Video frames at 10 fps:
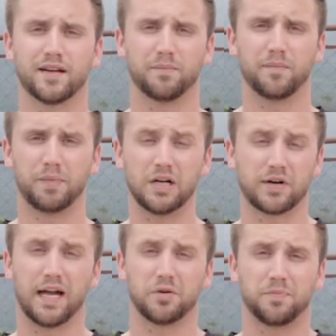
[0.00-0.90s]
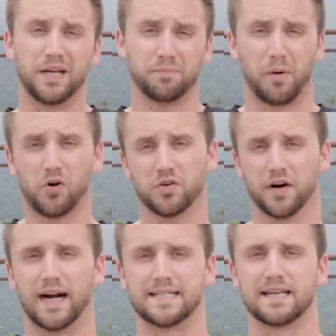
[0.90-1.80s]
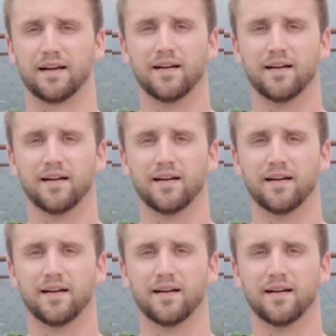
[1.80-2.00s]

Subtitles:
and be okay with being polarizing?